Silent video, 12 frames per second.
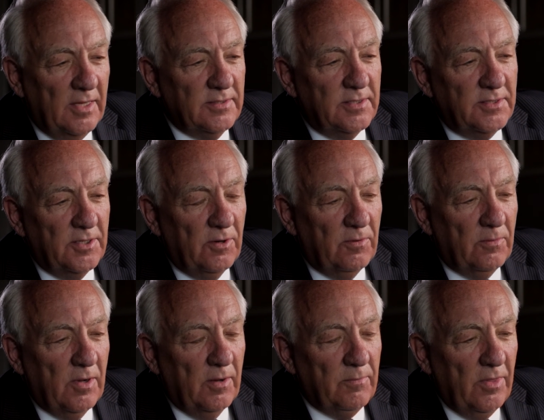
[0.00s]
had to deal,
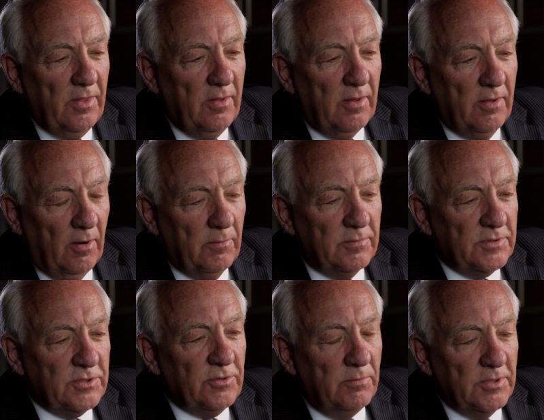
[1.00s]
um, you know, I'm
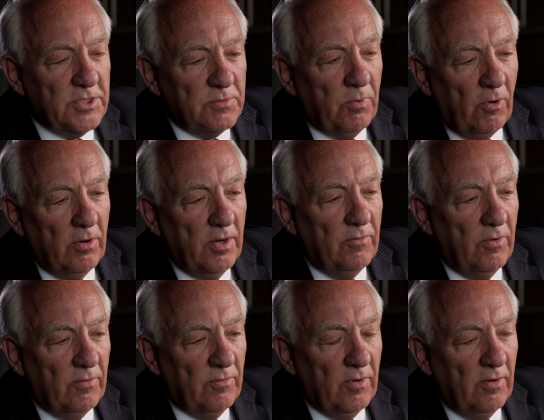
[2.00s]
extremely supportive
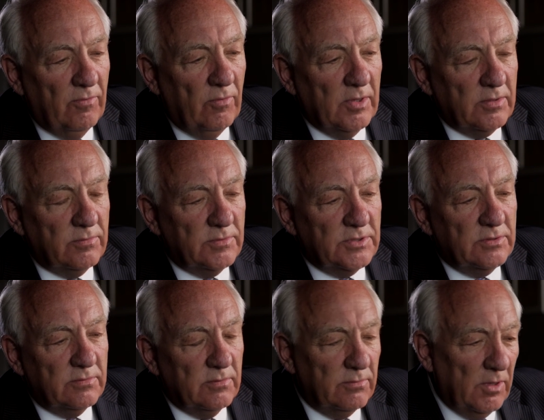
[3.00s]
of, of what,
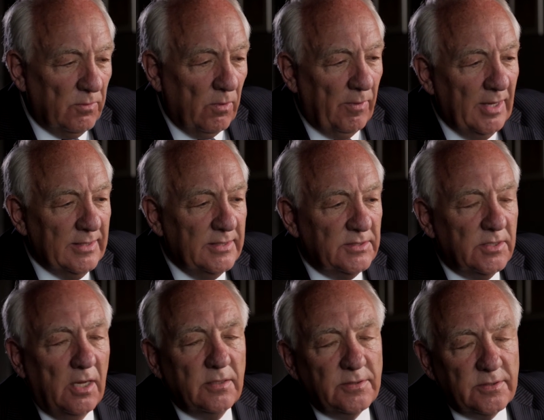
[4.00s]
Rwanda has
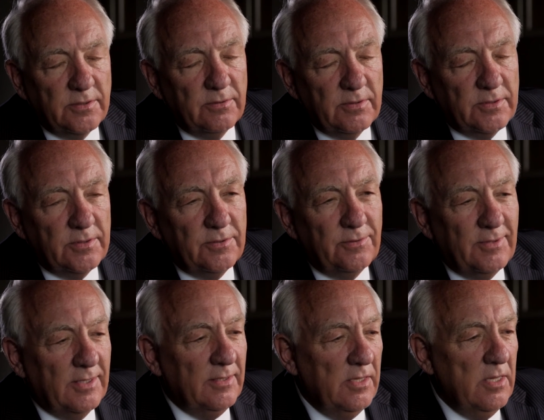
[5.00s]
done to, to,
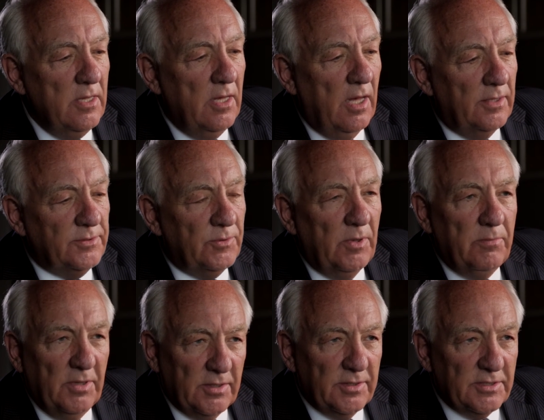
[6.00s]
uh, uh, to
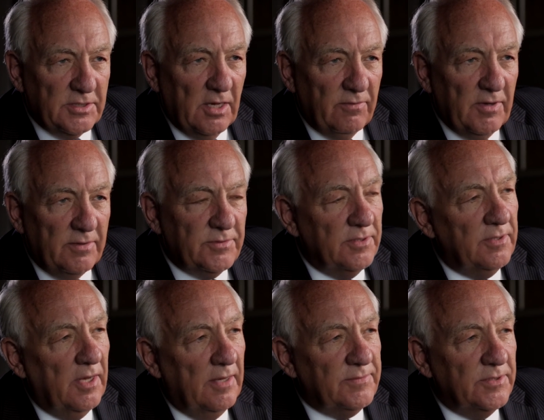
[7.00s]
rebuild itself after
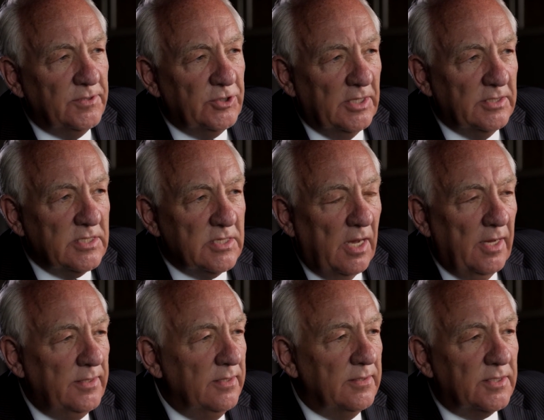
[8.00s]
the, after the
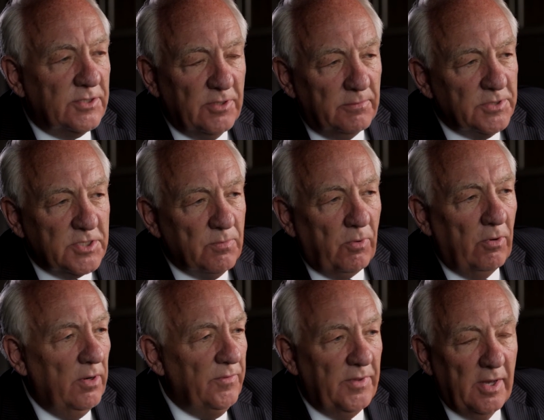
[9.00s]
genocide, and extremely
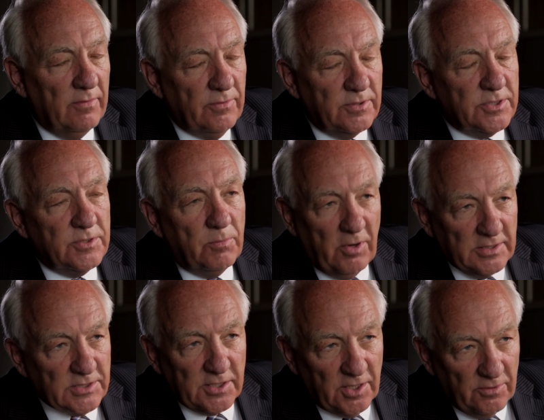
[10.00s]
supportive of the efforts to
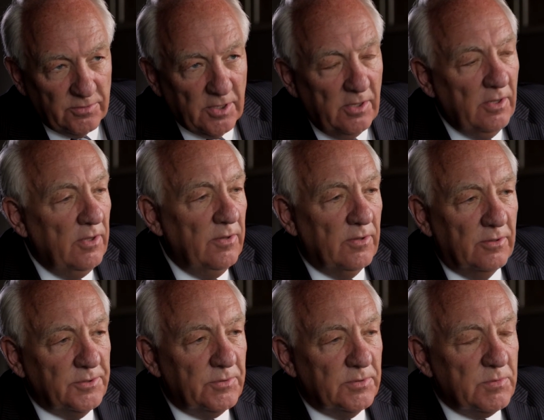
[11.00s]
prosecute
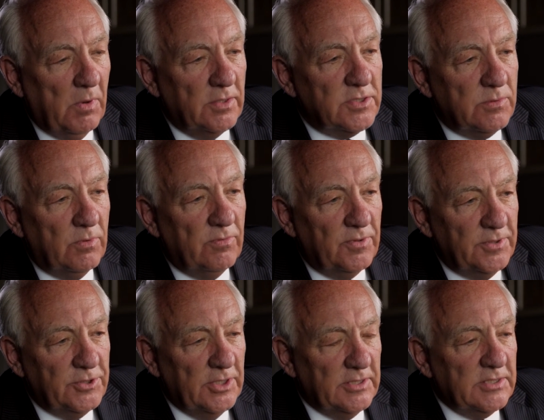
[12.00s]
those responsible for
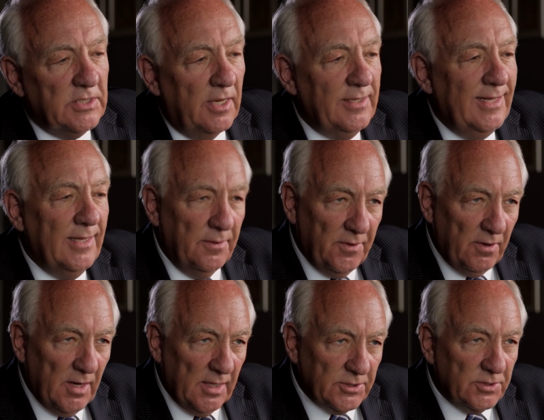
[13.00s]
the genocide in
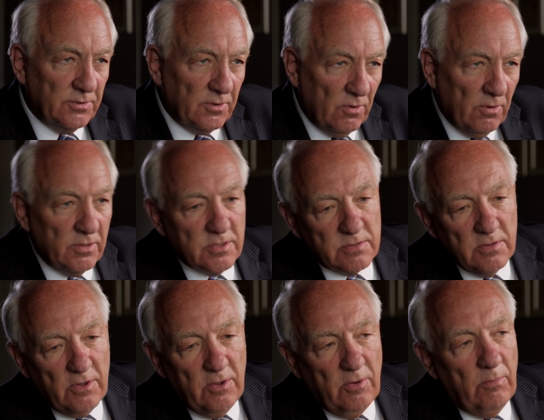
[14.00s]
their national courts,
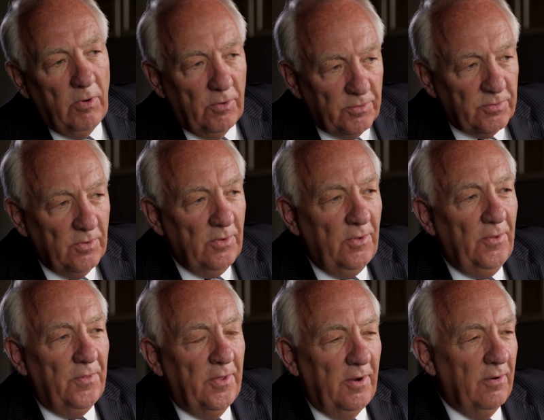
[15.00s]
both
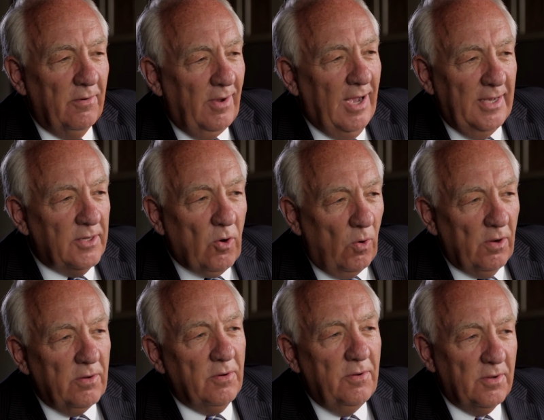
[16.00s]
their high
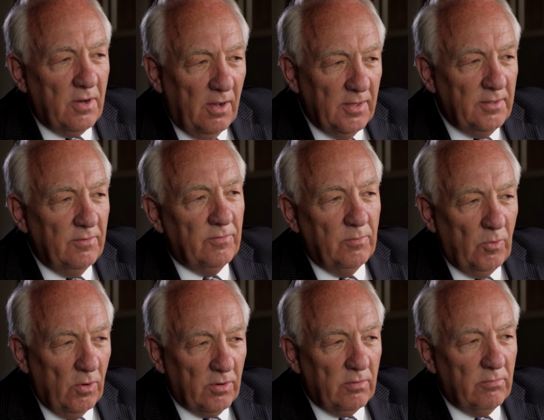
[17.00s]
court kind of
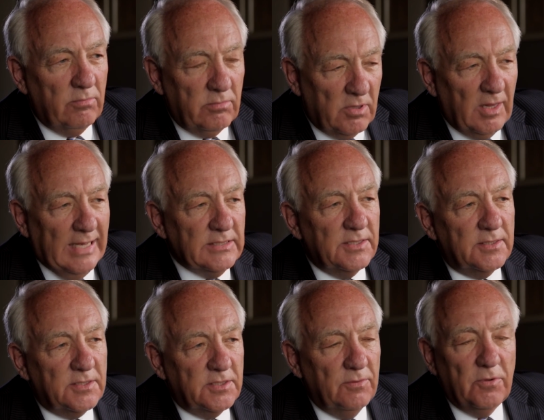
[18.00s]
more classic
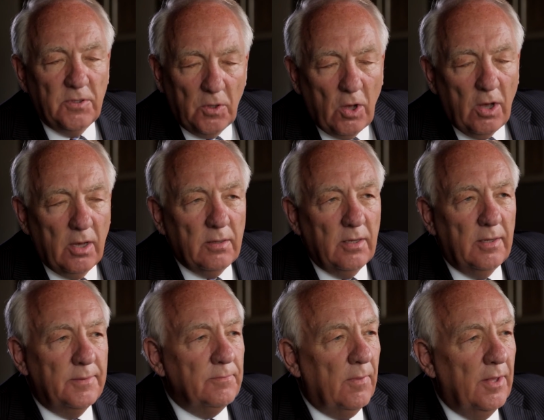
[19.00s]
civil law
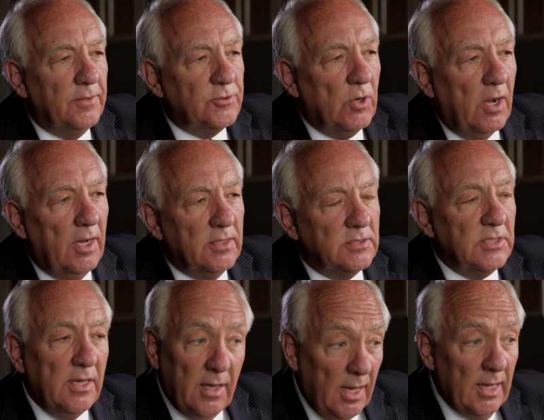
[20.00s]
um, uh, trials
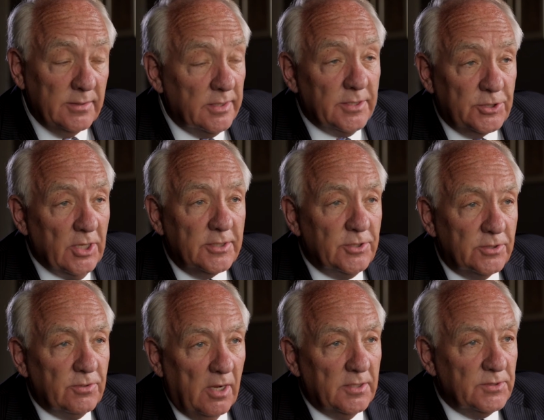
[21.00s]
and the Gacaca
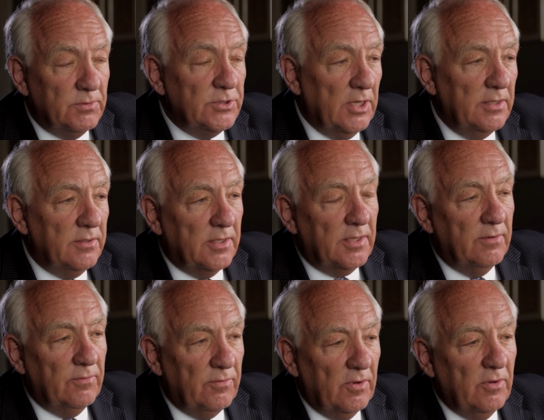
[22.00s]
trials, which I think
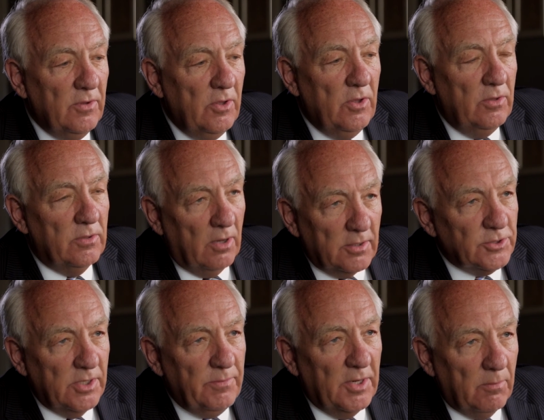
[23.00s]
have uh,
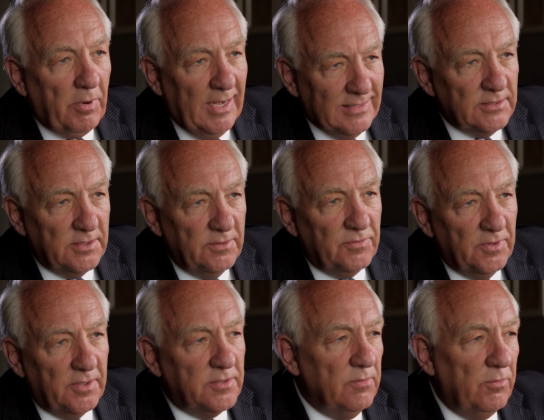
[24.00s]
largely been a positive
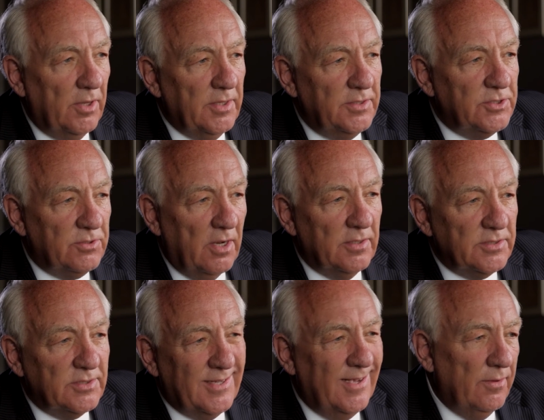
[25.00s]
thing to bring these trials
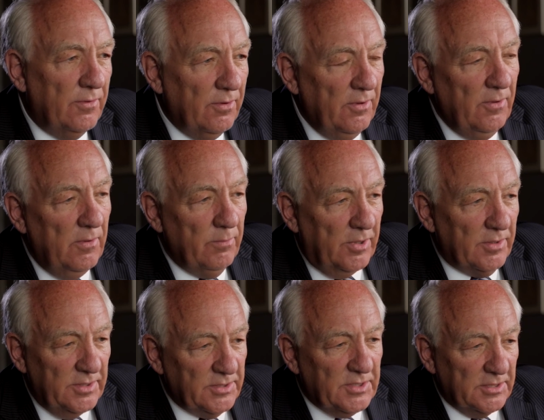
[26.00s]
together, bring
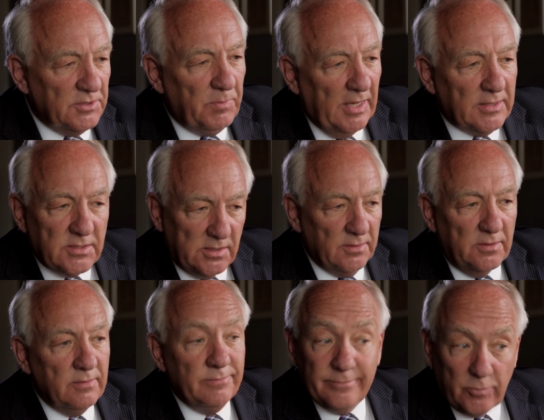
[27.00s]
these suspects and
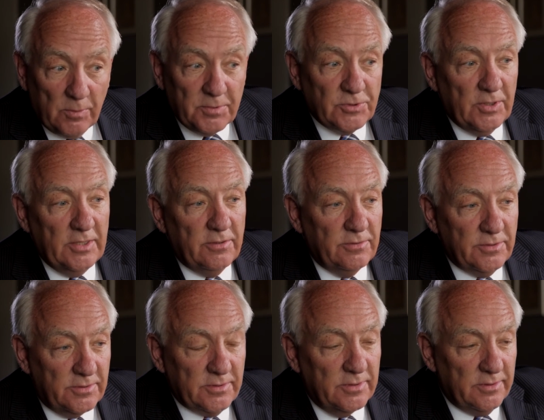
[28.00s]
the
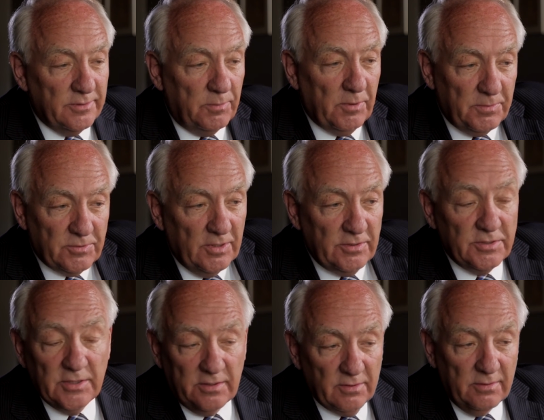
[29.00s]
perpetrators, uh, the perpetrators
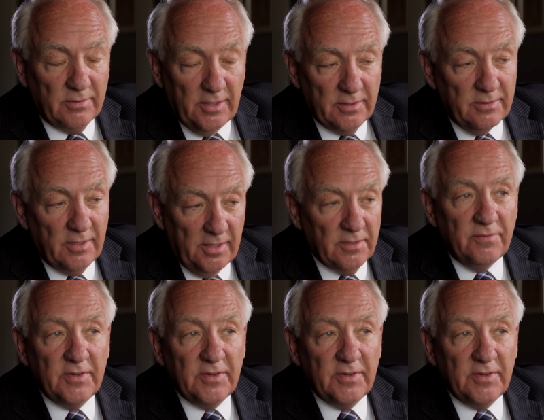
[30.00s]
and the and, and the